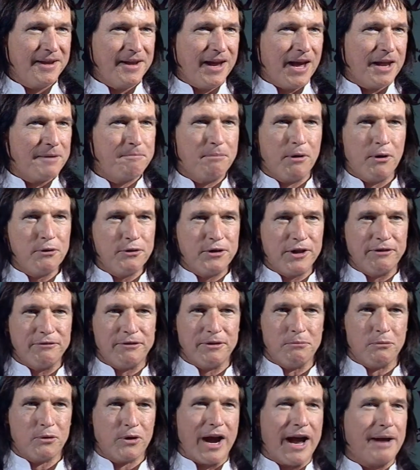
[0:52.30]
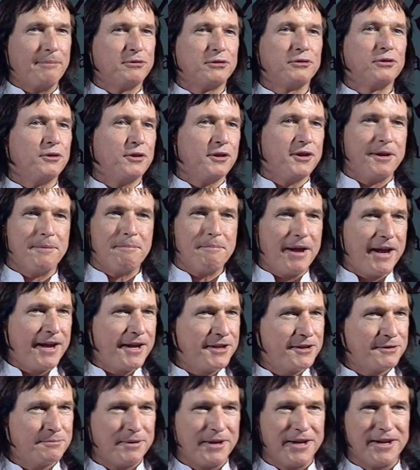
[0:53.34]
And both of them were absolutely
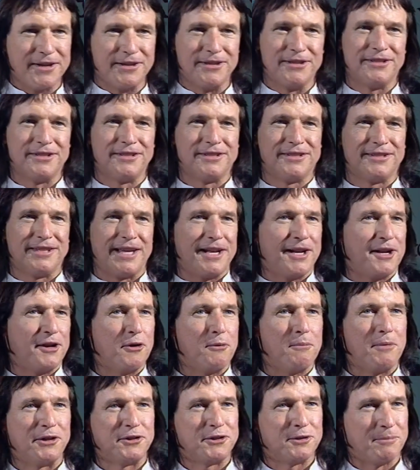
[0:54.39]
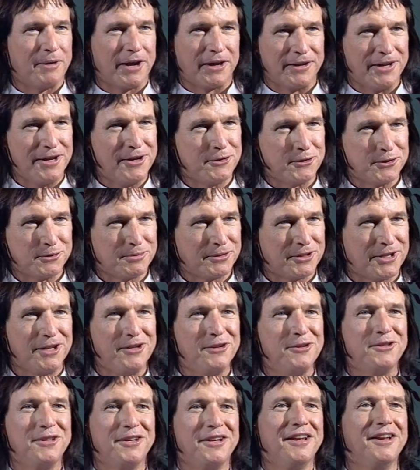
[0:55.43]
amazed, because they didn't know much about eagles, but they
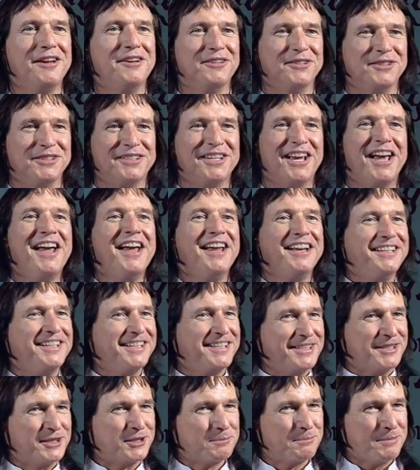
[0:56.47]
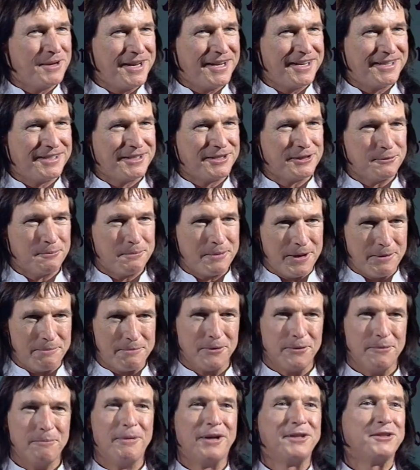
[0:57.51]
knew that eagles didn't speak to
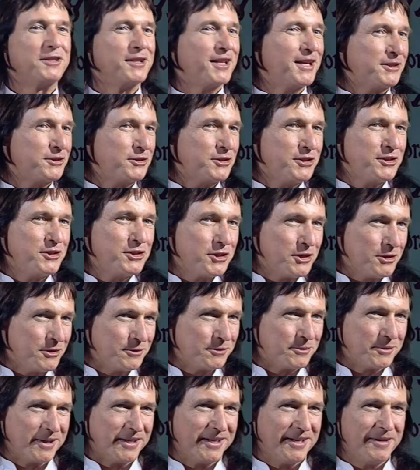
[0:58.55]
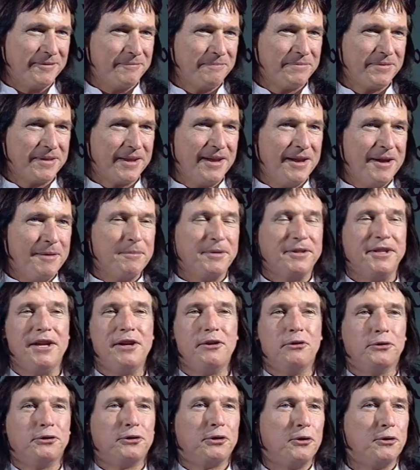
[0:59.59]
people, much less children. But the
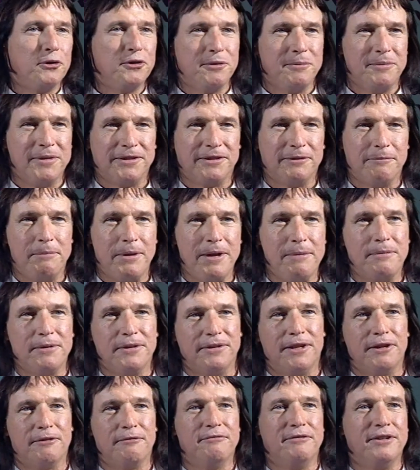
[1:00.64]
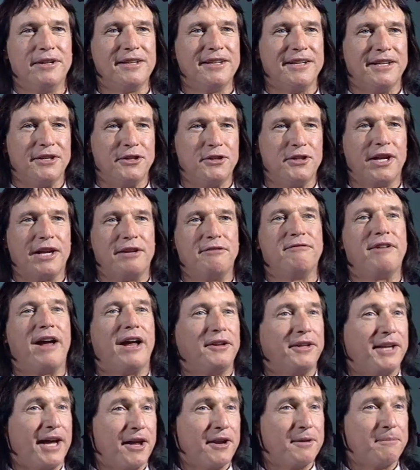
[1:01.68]
eagle told them that the people in their village had found
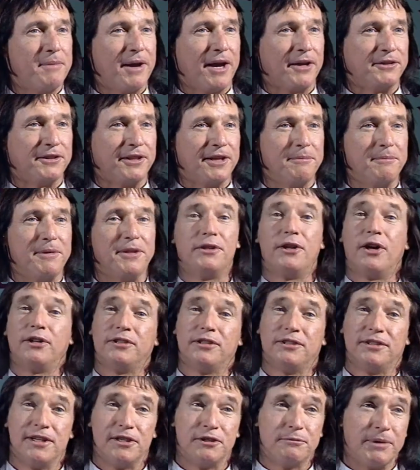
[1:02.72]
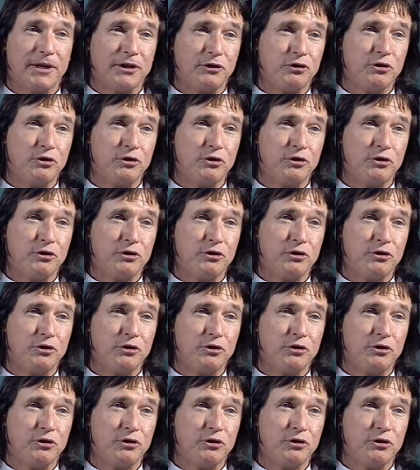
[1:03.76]
out about them and thought that they spent